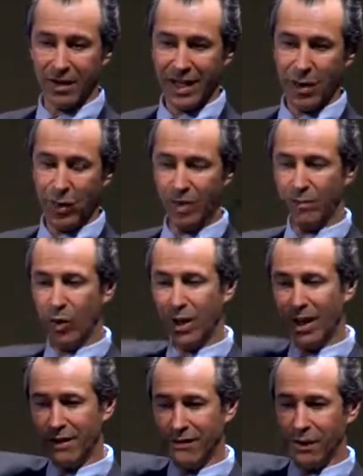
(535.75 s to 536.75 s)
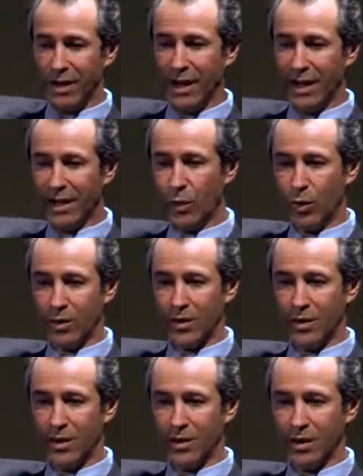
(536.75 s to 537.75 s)
They at one point had very high
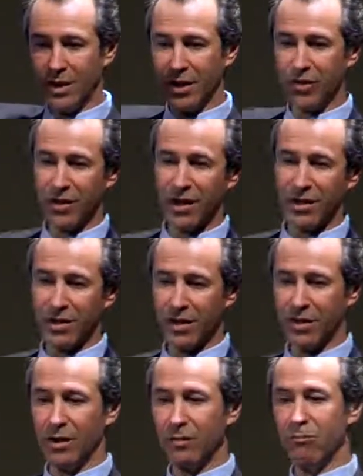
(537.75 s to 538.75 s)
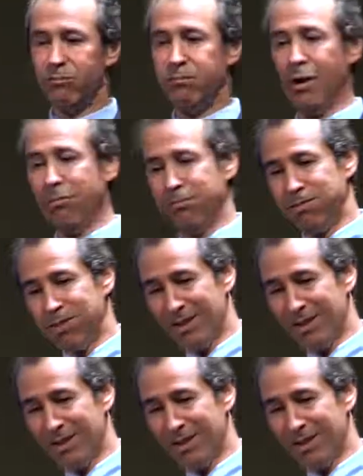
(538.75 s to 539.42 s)
cortisol, and then the adrenals just go whoop.